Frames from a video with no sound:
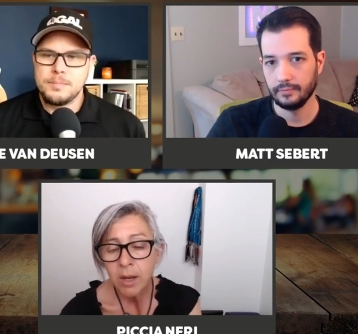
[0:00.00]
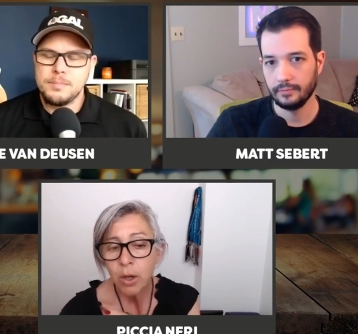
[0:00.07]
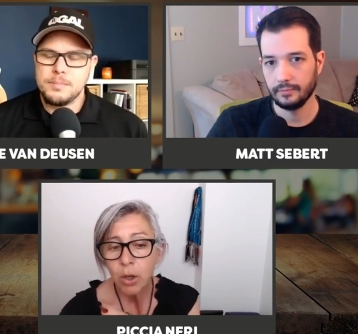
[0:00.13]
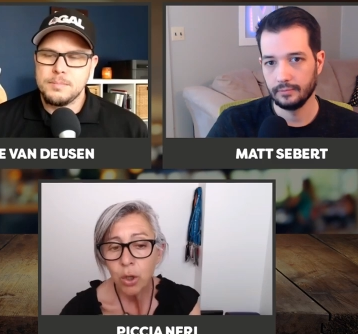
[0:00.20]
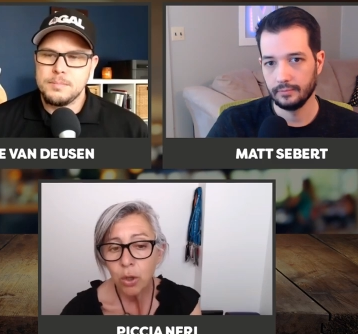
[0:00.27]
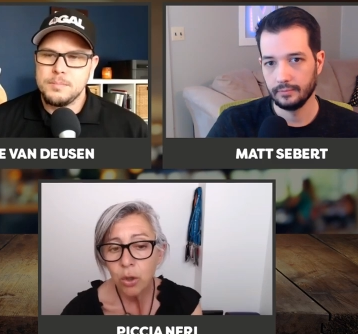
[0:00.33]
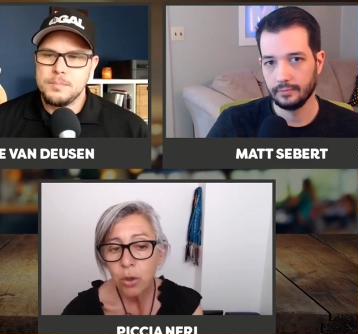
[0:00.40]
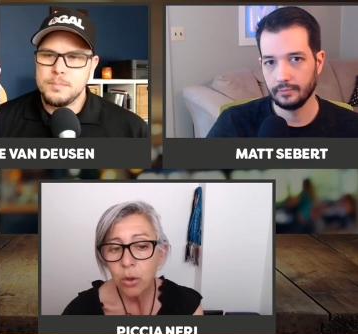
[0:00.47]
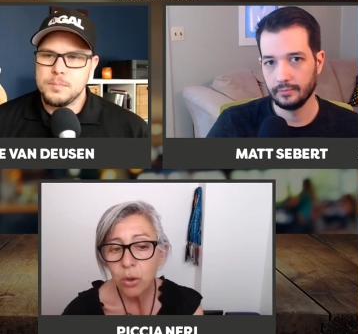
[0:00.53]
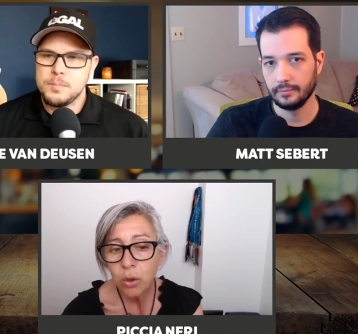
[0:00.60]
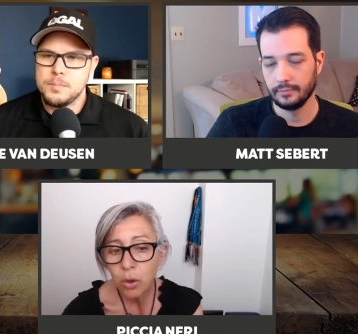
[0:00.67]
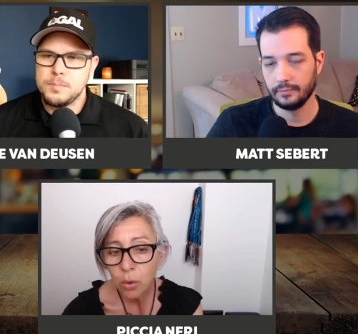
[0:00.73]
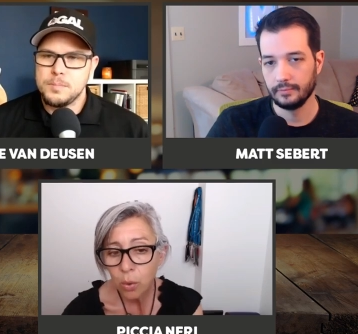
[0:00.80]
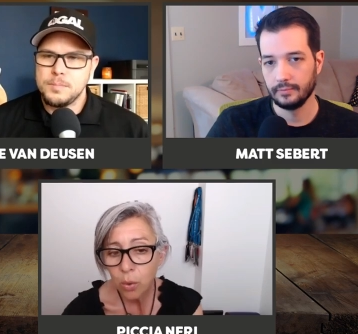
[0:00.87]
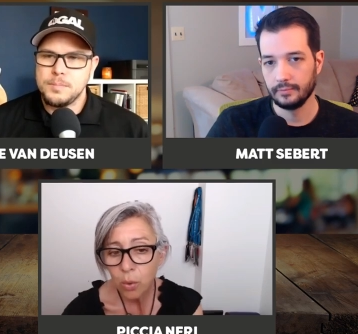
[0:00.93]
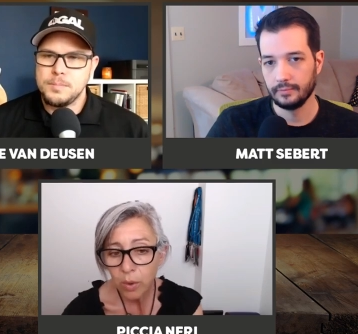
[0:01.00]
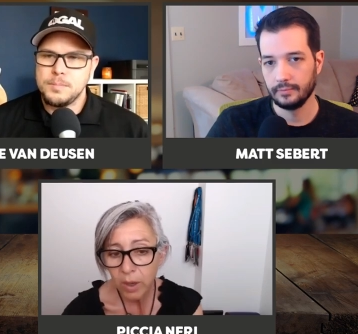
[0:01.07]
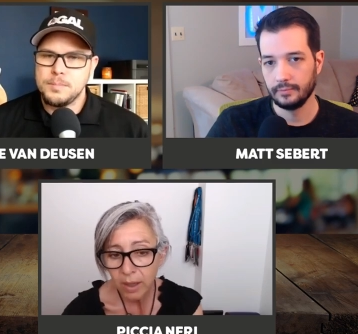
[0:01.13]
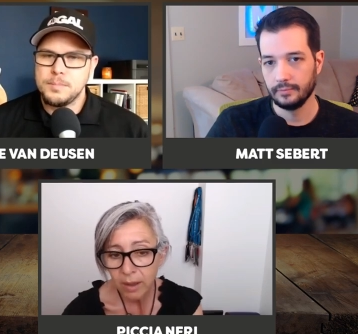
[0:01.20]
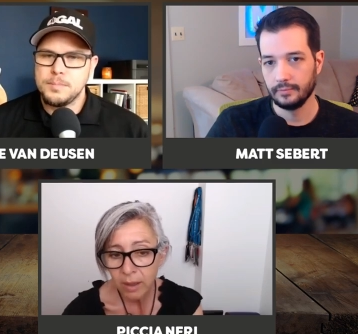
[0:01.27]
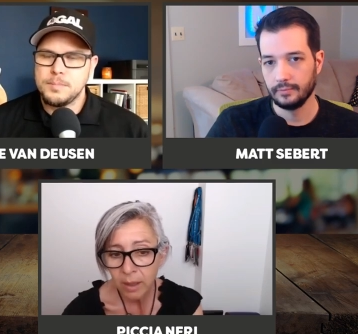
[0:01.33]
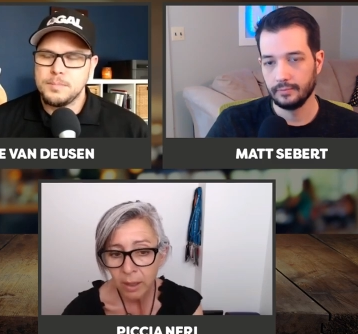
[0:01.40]
Speaker 1: you
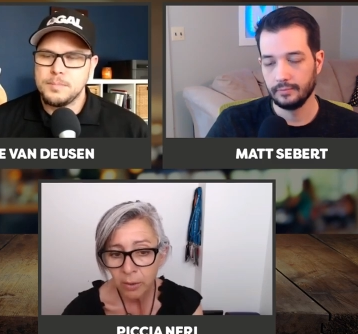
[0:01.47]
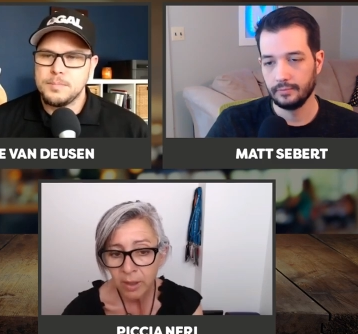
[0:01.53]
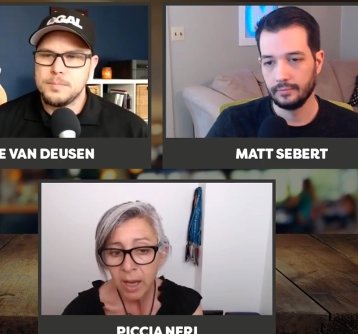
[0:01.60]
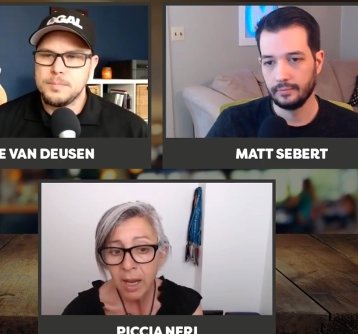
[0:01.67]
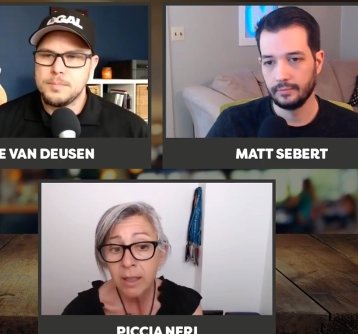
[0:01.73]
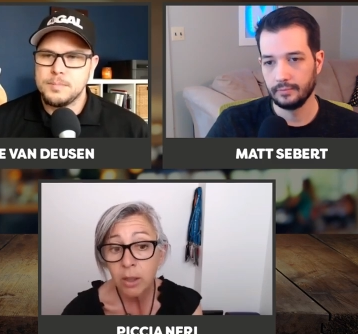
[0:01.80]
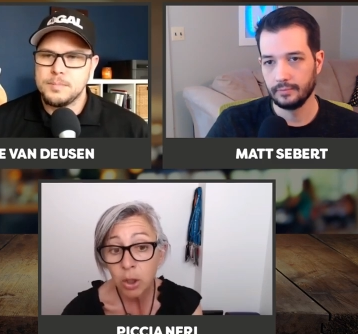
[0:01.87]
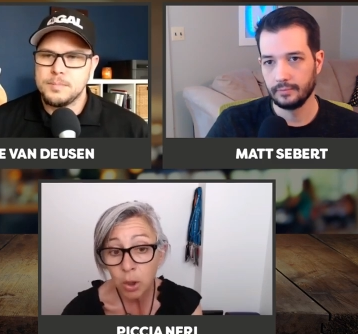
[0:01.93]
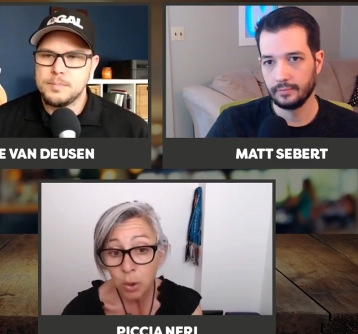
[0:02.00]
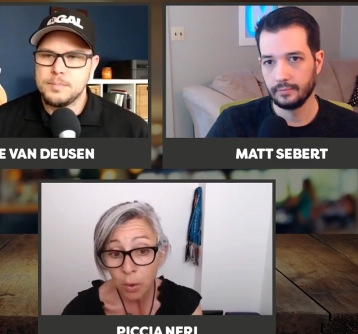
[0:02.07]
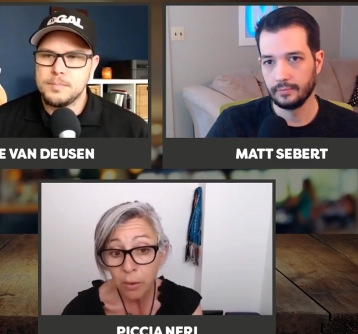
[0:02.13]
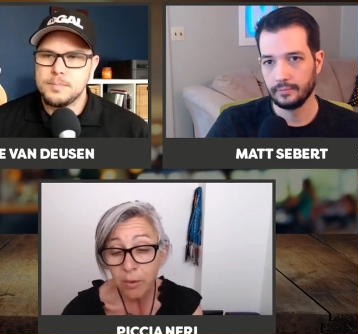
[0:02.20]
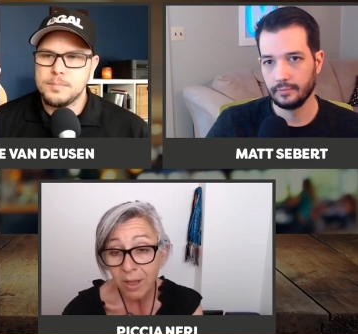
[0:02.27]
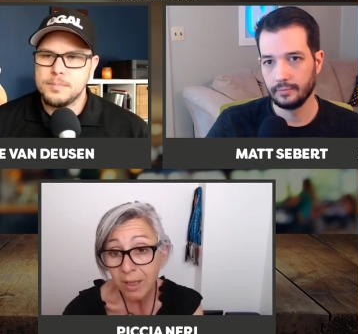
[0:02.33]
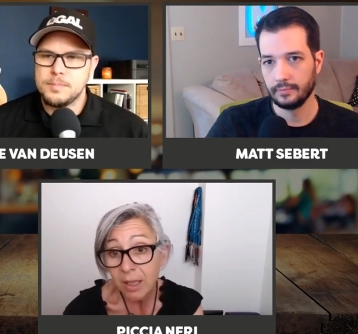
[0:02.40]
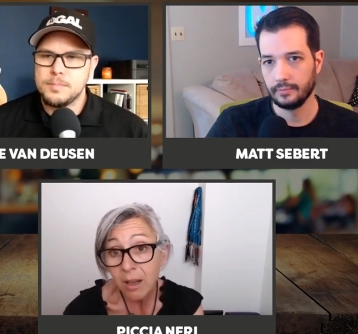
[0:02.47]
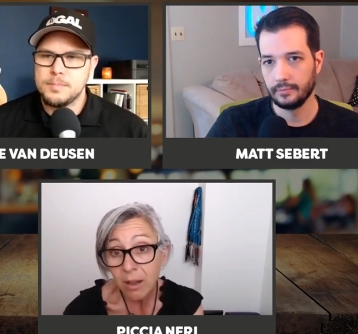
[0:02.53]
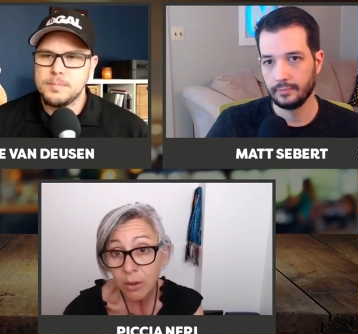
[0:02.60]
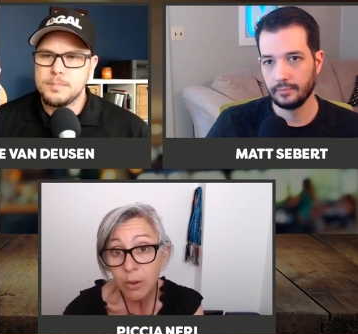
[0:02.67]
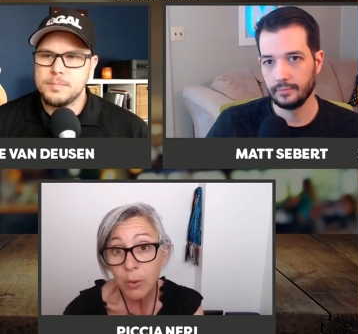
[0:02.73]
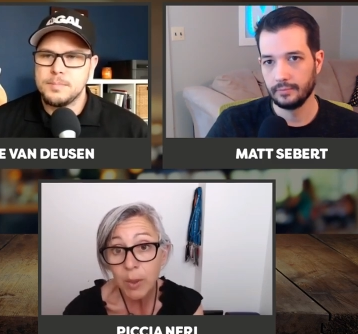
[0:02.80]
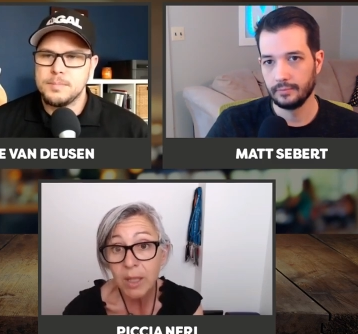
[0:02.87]
hit the nail on the head you already are
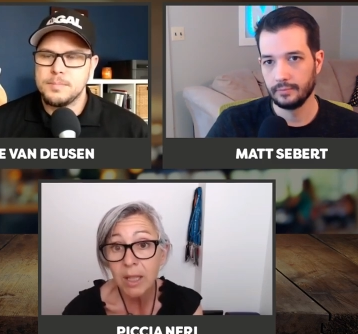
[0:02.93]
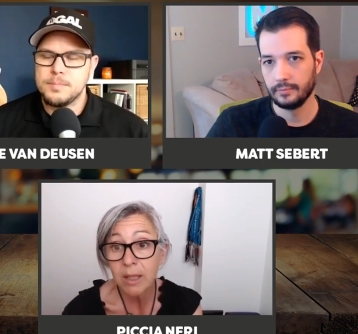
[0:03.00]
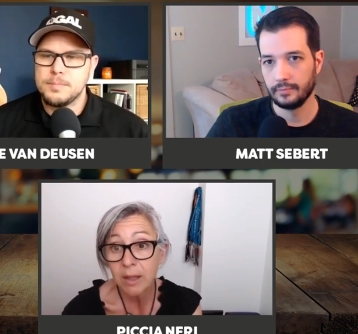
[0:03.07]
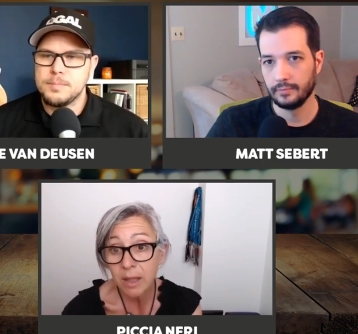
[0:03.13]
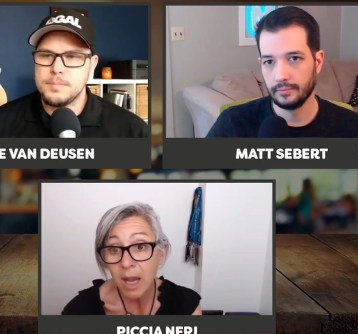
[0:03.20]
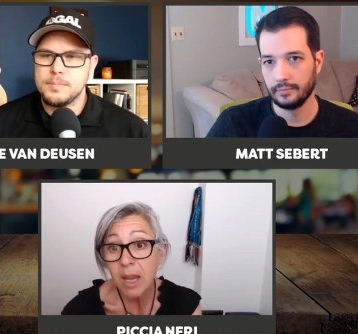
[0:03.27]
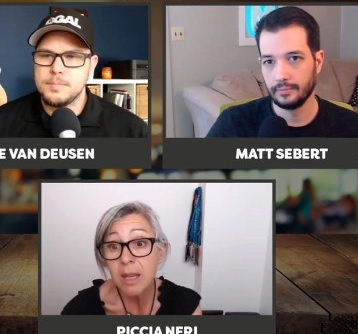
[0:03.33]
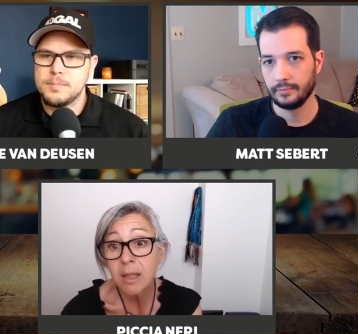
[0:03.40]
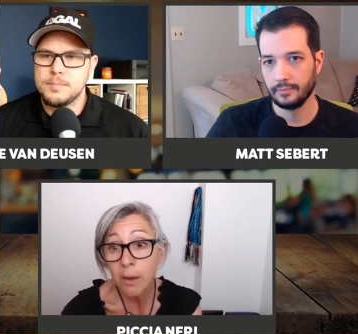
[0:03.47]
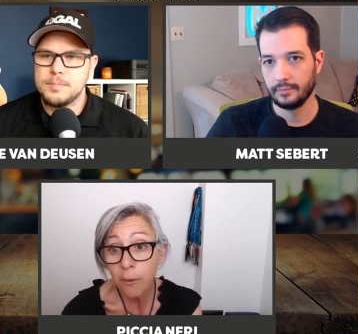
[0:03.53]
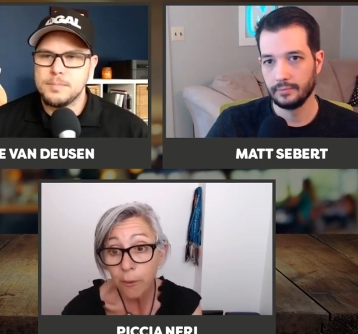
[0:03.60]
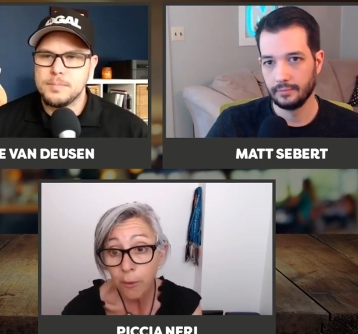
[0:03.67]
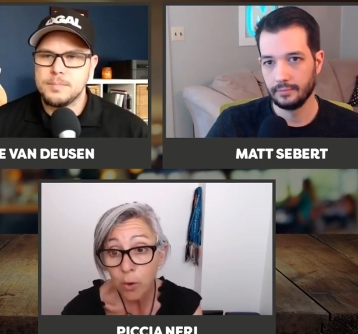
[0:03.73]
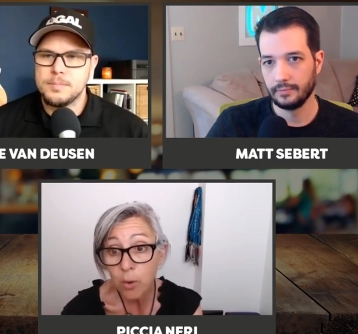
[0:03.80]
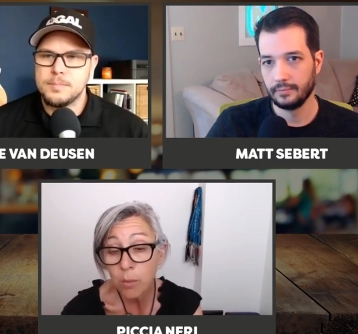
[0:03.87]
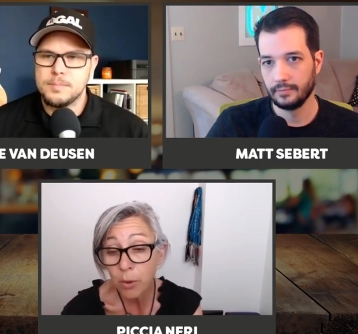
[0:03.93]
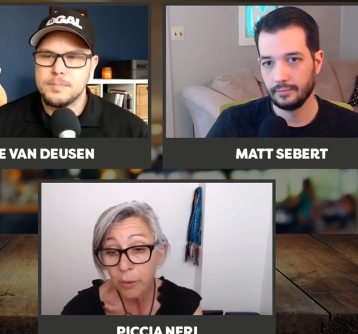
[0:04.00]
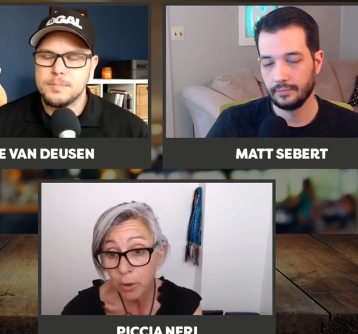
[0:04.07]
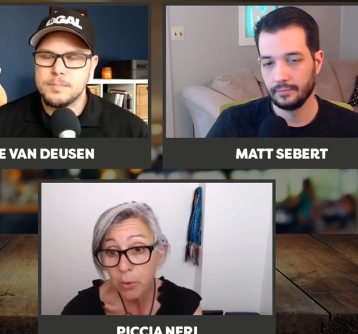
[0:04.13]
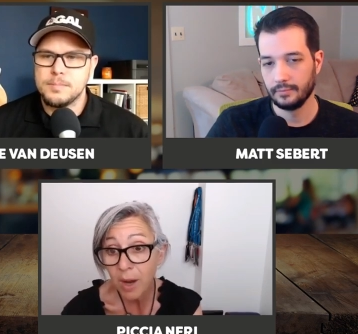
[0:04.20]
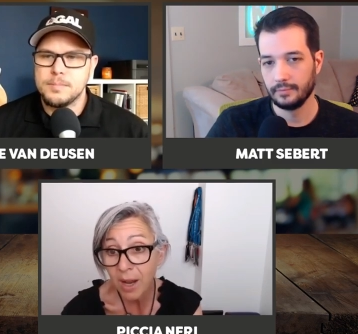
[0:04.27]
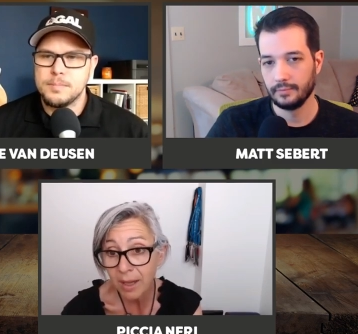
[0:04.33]
doing it that is a form of
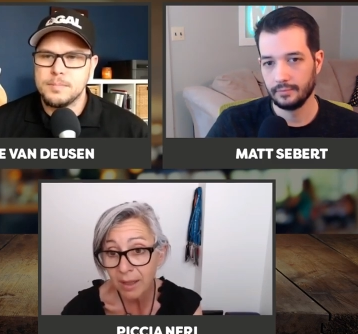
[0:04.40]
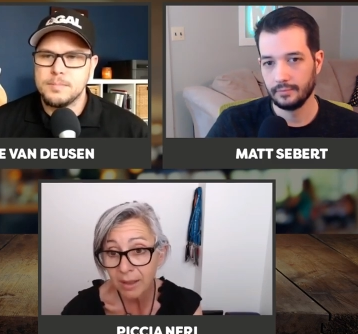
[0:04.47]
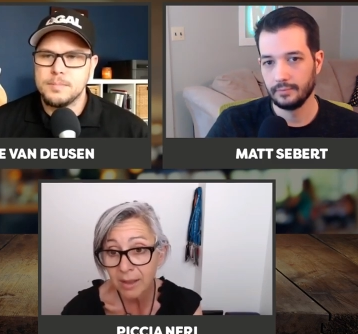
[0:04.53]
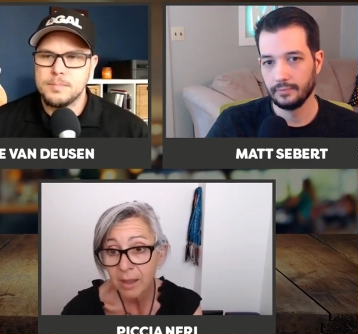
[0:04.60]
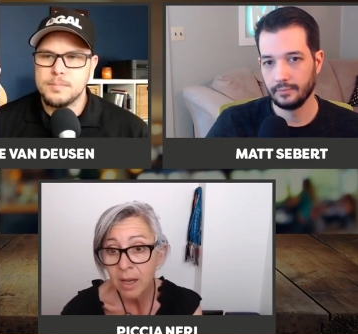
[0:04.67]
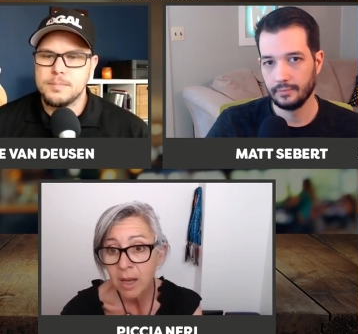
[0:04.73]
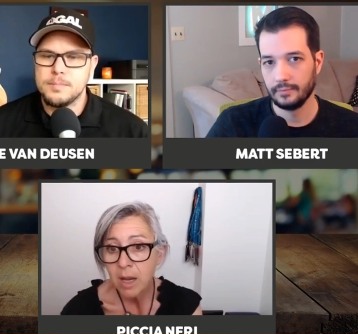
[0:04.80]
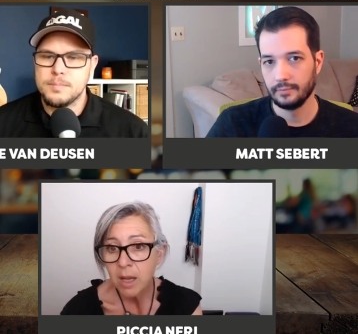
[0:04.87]
ux